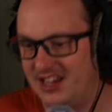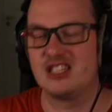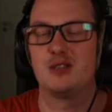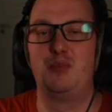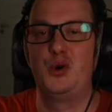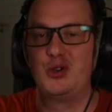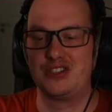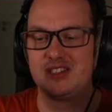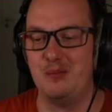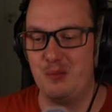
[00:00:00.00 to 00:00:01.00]
it
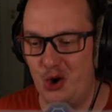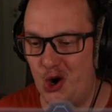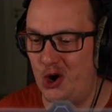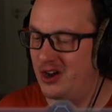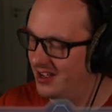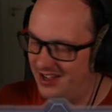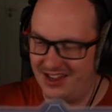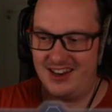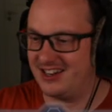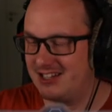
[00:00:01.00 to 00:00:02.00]
spawns some more,
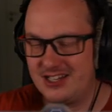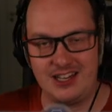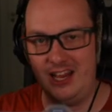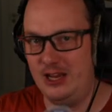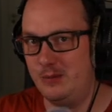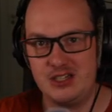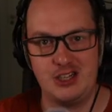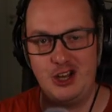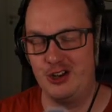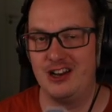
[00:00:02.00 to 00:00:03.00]
and it keeps
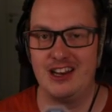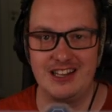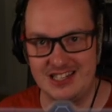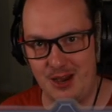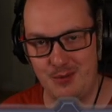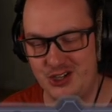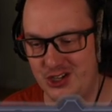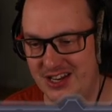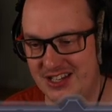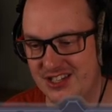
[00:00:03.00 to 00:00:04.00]
tunneling
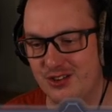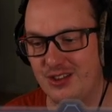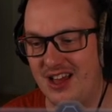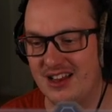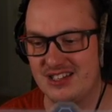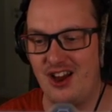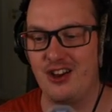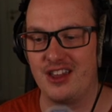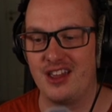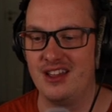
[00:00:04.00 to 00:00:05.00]
damage into that
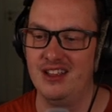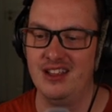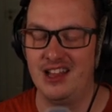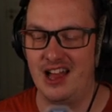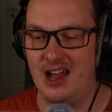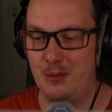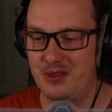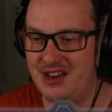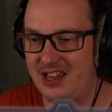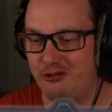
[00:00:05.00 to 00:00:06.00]
target.
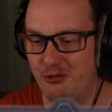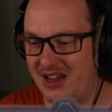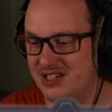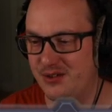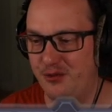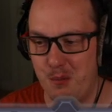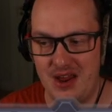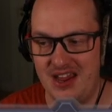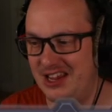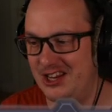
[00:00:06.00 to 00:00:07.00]
Um, the Necromancer for
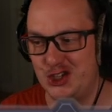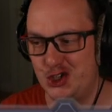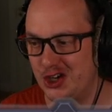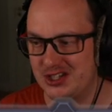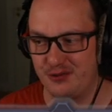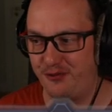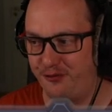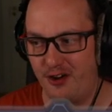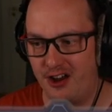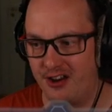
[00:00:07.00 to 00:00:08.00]
me is just
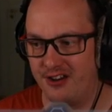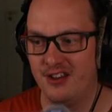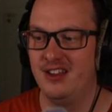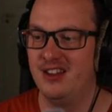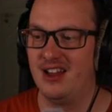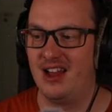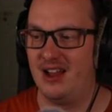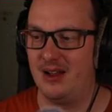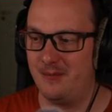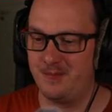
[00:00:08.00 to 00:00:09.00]
fun.
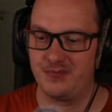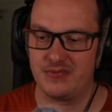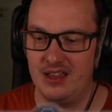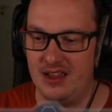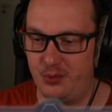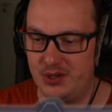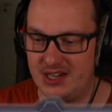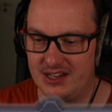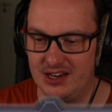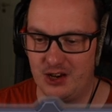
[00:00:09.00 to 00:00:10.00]
Um, if we
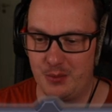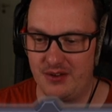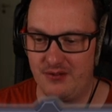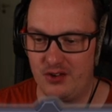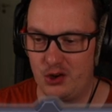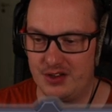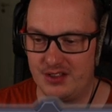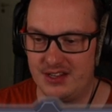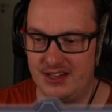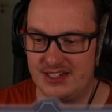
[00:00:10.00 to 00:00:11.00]
take a little bit of a look
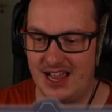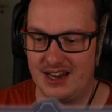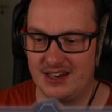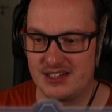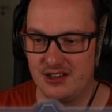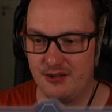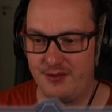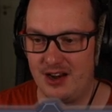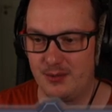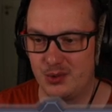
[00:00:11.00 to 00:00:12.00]
at the talents that are
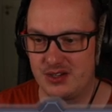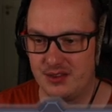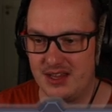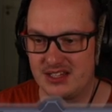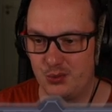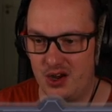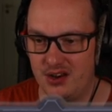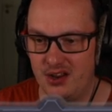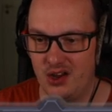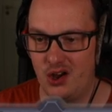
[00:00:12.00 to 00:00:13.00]
available to this
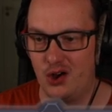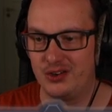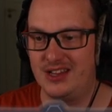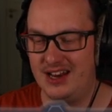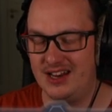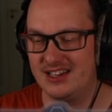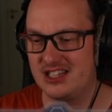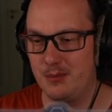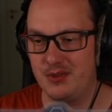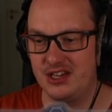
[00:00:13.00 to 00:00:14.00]
one, on killing
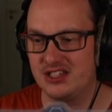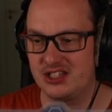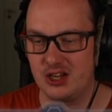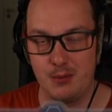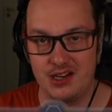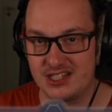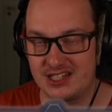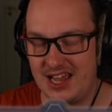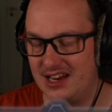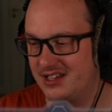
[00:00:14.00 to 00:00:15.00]
something, summon a
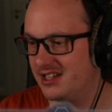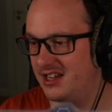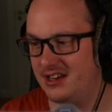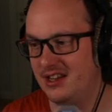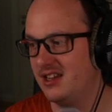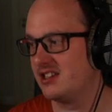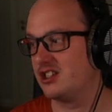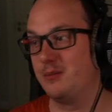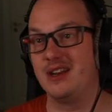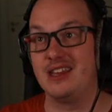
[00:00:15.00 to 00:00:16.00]
skeleton.
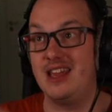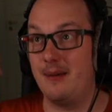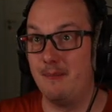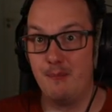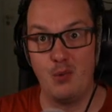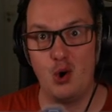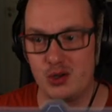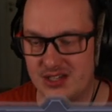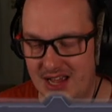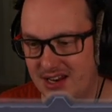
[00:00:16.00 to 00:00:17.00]
Summoning yet
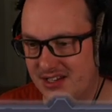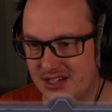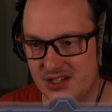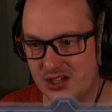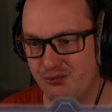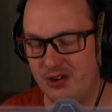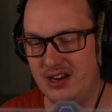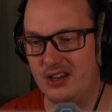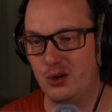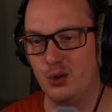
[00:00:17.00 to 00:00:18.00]
more skeletons is
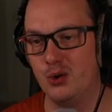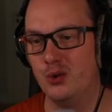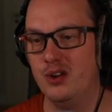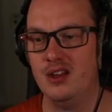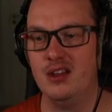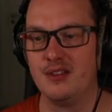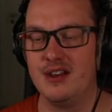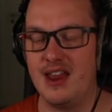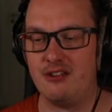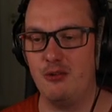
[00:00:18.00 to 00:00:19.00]
really cool.
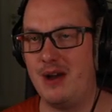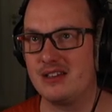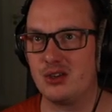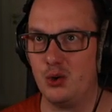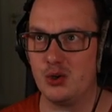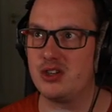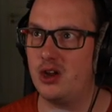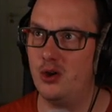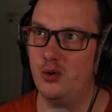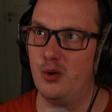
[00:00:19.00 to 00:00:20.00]
The Necromancer
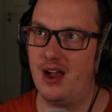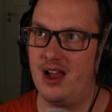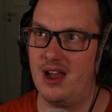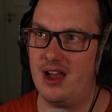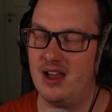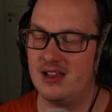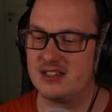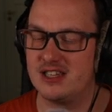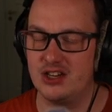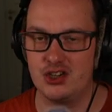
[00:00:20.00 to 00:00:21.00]
also uh,
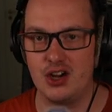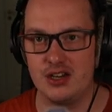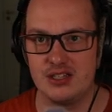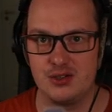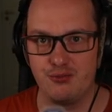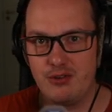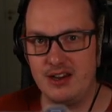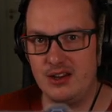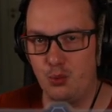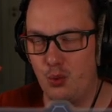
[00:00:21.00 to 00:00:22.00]
synergizes
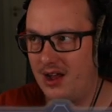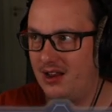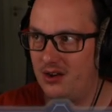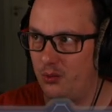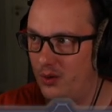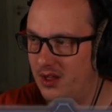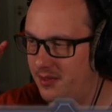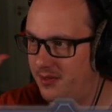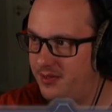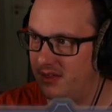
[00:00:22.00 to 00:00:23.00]
really well
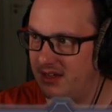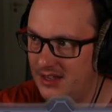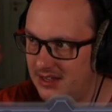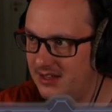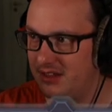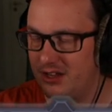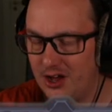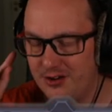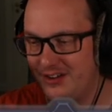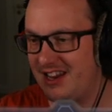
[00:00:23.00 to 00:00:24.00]
with the, the
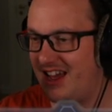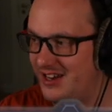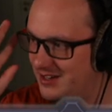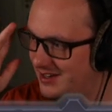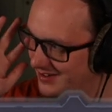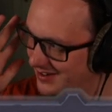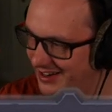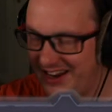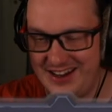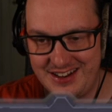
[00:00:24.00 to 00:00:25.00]
undead
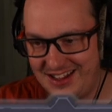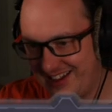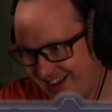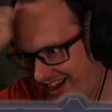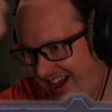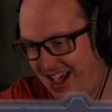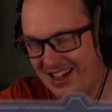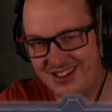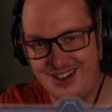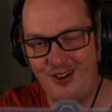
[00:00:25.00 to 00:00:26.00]
leader.
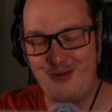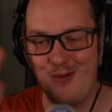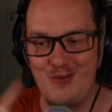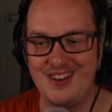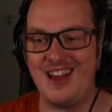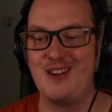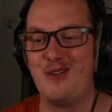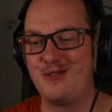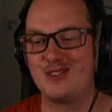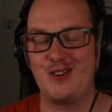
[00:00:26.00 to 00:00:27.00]
Ah, can't remember the
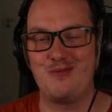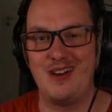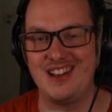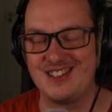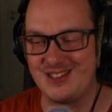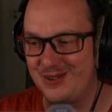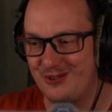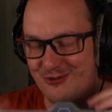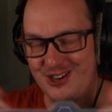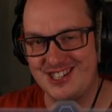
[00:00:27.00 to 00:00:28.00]
name off the top of my head.
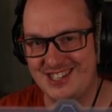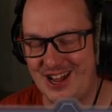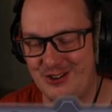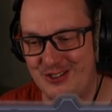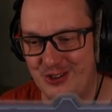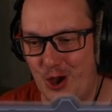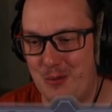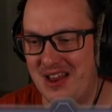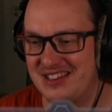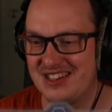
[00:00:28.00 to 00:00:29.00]
Somebody will write it down in the
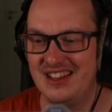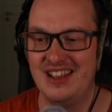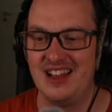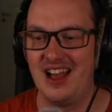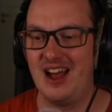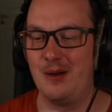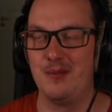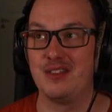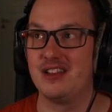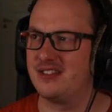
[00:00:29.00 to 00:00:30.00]
comments.
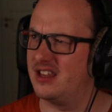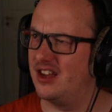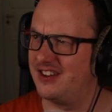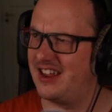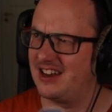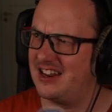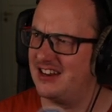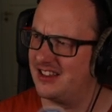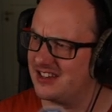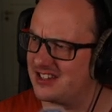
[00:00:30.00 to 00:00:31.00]
Um, but the, the undead
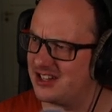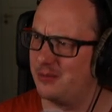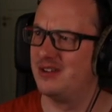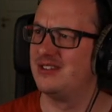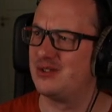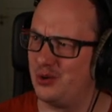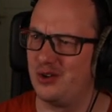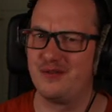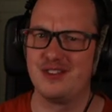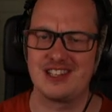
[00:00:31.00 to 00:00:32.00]
leader that summons
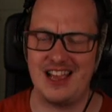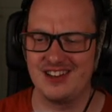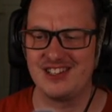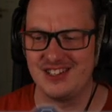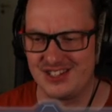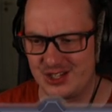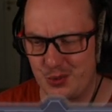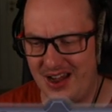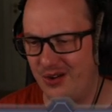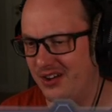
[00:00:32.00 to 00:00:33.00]
all of the skeletons
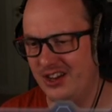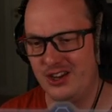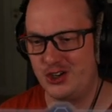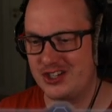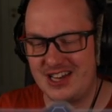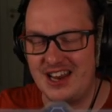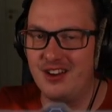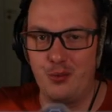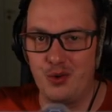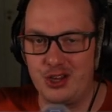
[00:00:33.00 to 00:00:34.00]
as well. You just
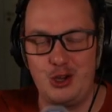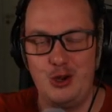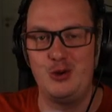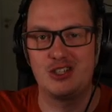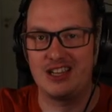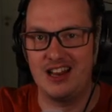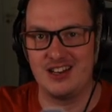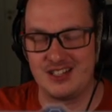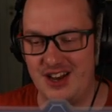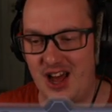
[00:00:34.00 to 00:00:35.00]
end up with a huge
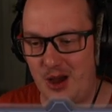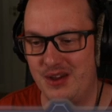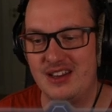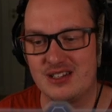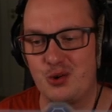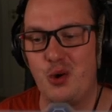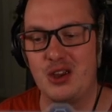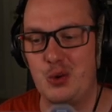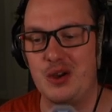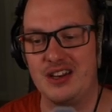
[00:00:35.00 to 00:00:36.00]
skeleton army. It's
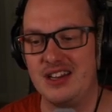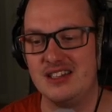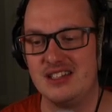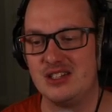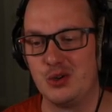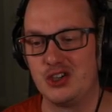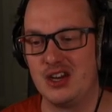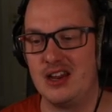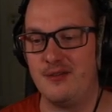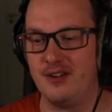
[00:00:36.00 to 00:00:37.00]
quite quick and easy to
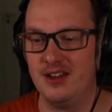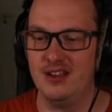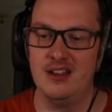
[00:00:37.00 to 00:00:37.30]
achieve.